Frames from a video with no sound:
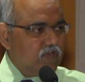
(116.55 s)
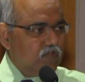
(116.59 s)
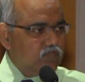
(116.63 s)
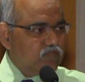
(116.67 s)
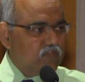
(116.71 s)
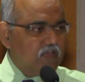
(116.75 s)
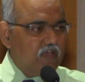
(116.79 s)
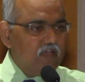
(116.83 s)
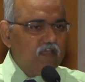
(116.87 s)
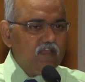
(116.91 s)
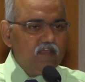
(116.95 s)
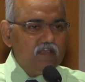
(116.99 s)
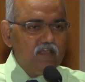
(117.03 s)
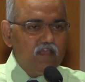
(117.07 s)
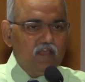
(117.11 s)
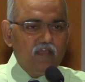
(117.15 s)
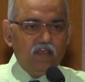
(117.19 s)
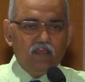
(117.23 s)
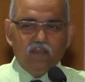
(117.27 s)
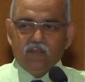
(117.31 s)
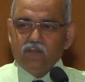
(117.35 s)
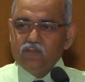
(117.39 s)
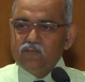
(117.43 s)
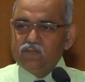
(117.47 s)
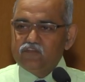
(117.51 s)
of
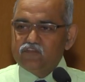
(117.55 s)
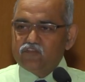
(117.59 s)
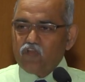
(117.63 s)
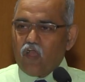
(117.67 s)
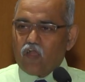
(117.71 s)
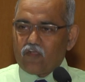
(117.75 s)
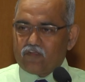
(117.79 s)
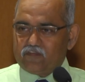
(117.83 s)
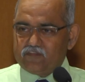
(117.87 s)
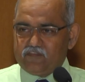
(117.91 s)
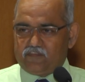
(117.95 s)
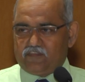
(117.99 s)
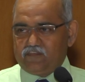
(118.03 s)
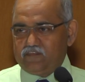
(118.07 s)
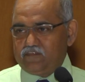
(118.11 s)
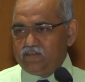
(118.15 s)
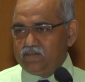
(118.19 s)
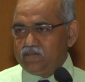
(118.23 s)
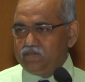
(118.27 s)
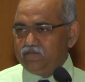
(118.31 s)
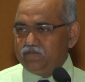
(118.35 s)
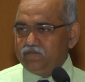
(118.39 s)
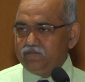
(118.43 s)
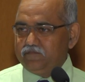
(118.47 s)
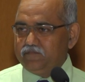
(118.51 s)
the stocks,
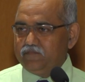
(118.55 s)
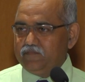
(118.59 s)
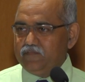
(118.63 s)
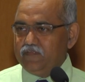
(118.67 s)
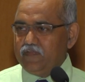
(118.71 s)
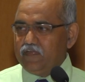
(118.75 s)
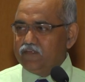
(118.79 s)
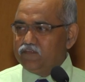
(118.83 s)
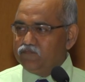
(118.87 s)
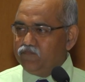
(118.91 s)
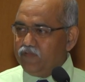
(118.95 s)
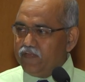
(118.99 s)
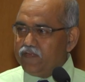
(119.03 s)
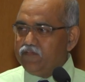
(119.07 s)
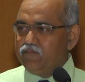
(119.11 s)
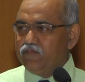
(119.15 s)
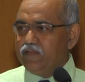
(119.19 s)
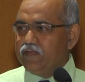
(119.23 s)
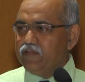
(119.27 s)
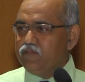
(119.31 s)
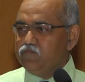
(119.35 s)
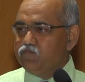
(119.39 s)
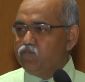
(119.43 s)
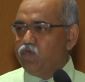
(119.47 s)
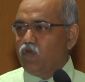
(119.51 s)
that's very,
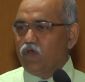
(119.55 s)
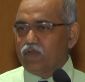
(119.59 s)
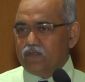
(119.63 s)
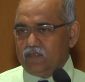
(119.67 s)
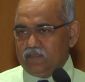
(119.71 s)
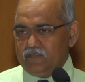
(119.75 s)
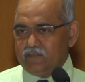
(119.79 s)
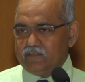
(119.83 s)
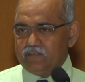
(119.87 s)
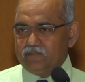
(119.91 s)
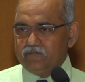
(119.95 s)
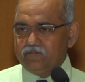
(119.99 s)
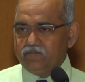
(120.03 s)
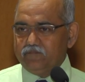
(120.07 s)
very important.